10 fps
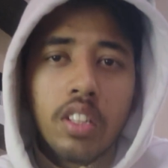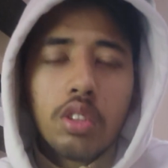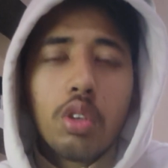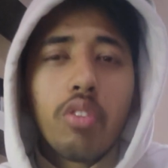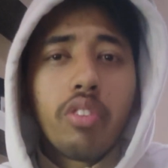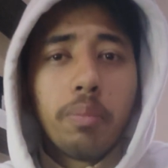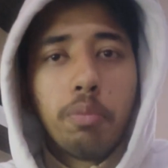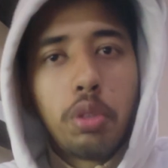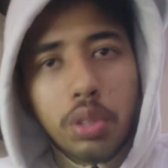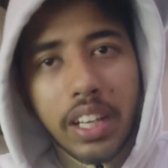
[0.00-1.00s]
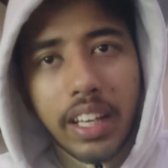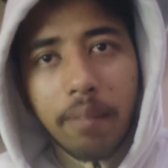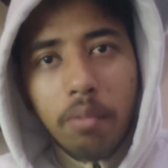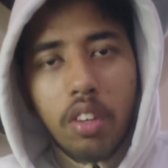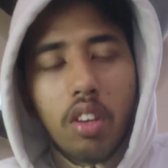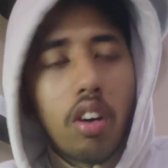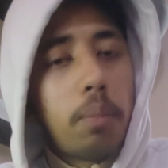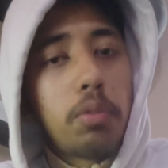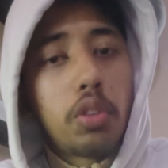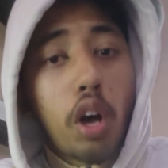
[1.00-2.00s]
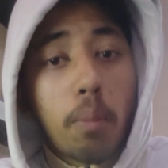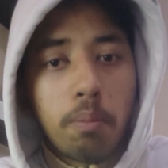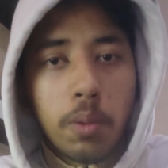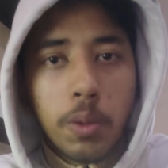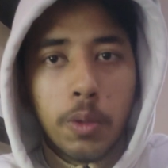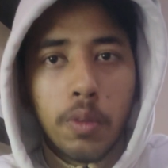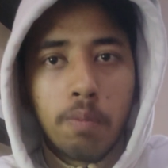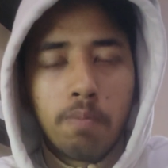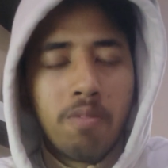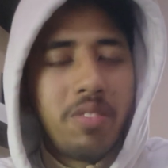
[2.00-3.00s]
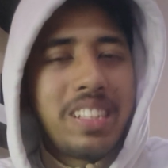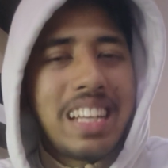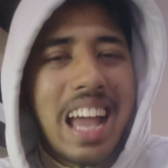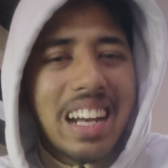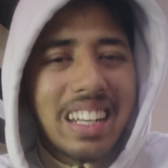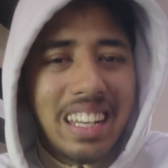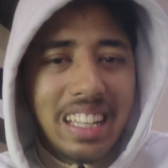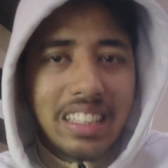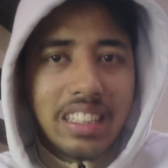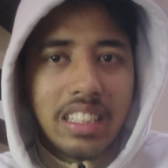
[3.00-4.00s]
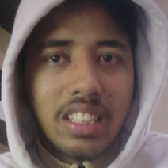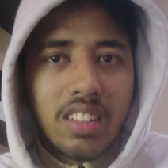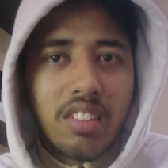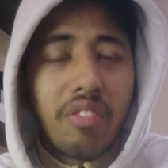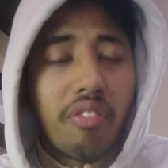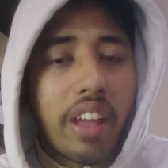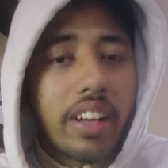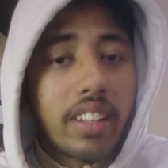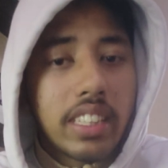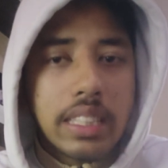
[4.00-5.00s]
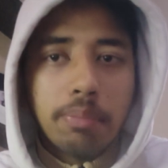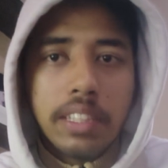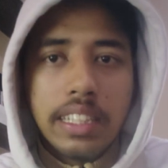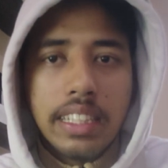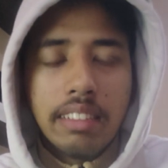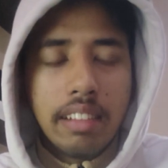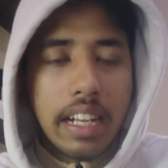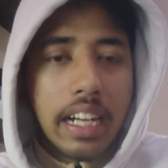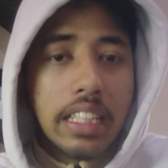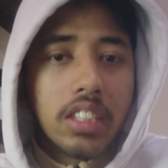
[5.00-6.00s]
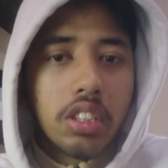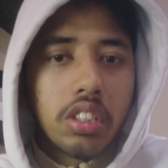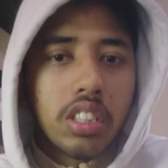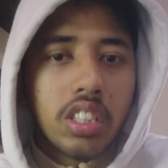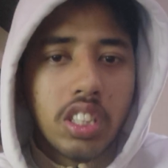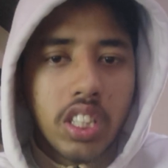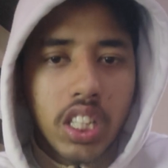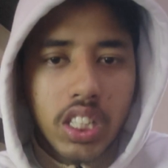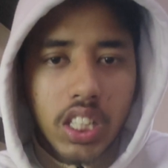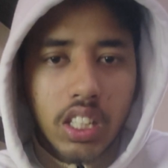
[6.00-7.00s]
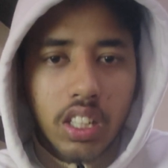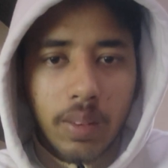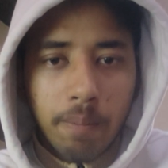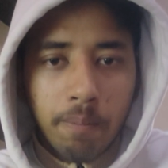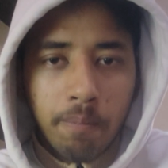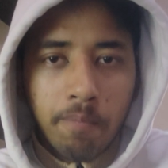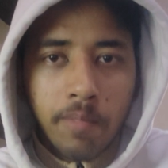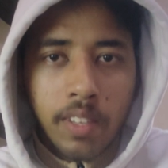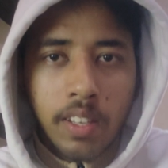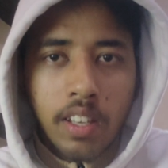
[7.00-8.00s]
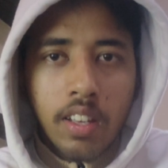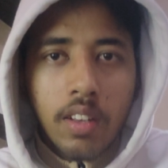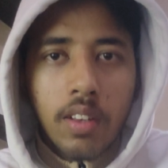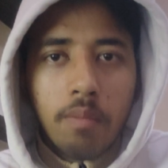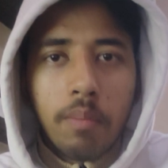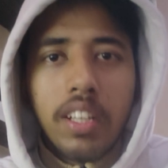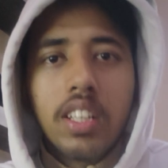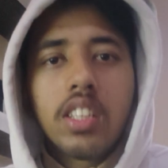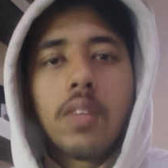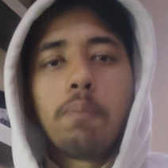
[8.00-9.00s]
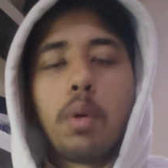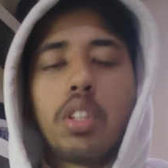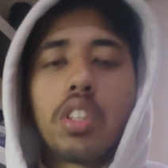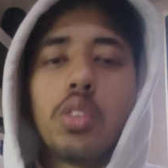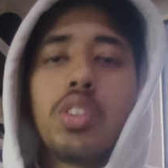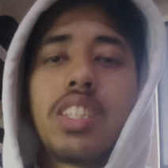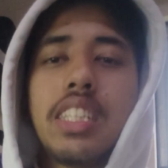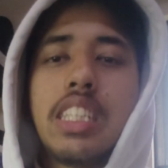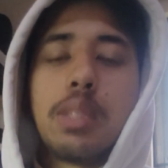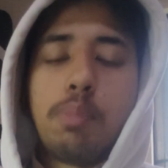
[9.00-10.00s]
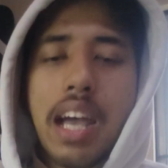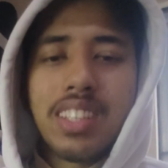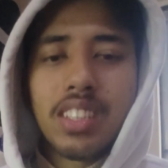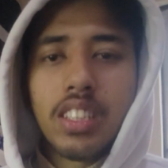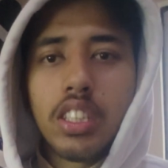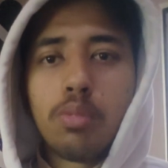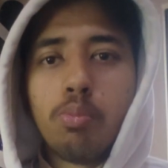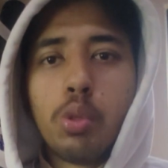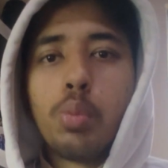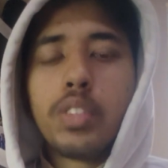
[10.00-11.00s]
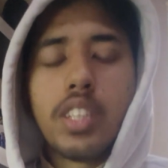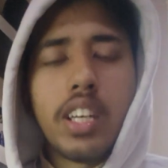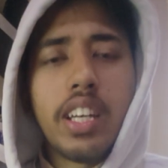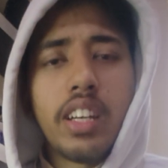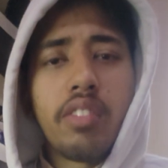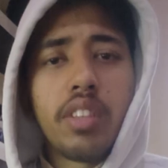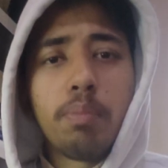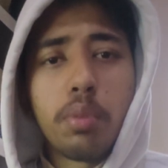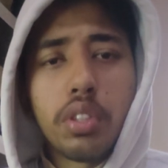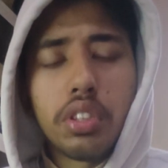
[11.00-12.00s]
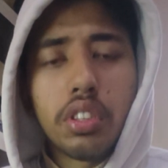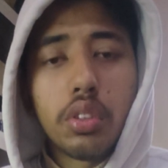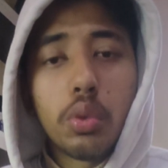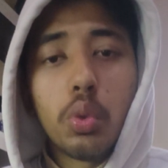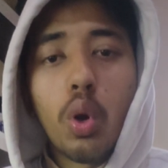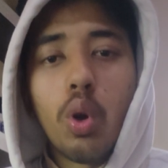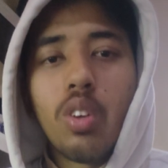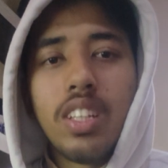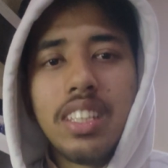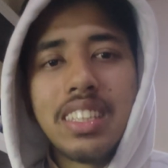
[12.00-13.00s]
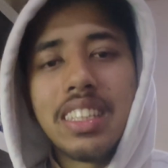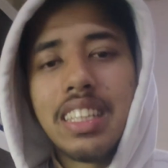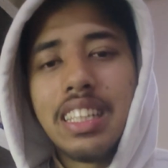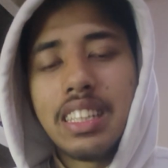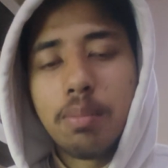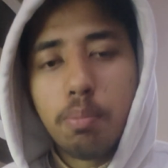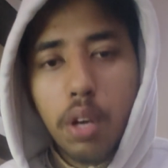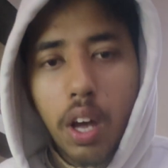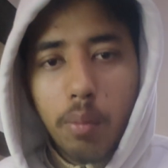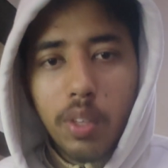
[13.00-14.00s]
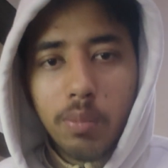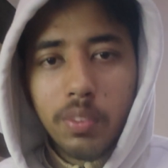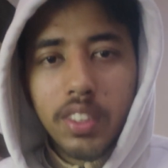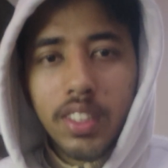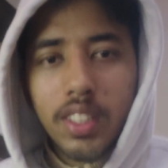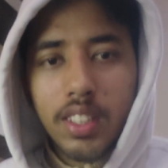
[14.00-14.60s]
So from today, absorb more, react less, reflect deeply, and adjust intelligently. Because the person who sees patterns moves ahead of the person who only sees problems.